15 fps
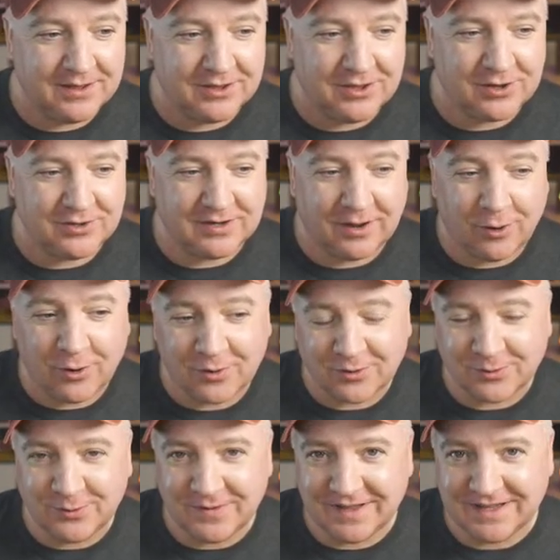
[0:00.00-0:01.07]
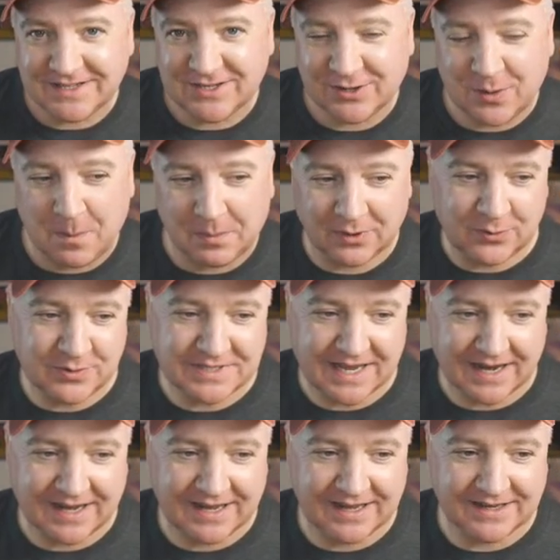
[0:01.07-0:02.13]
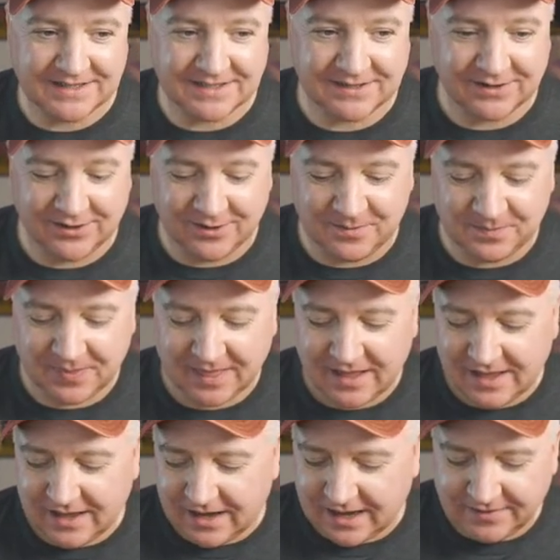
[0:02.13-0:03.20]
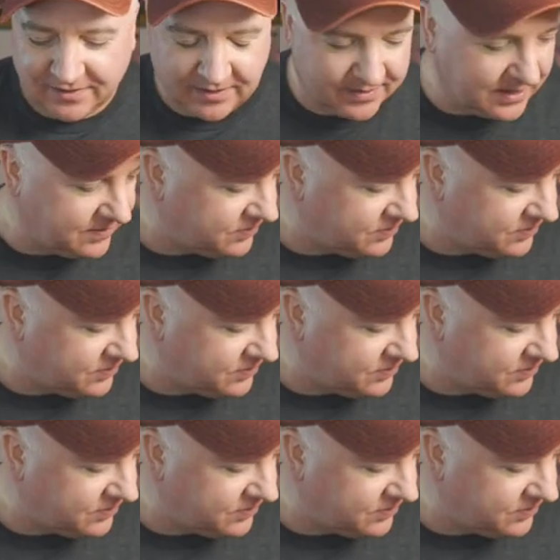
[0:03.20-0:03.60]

you can hot glue this, you can blue tack it. And the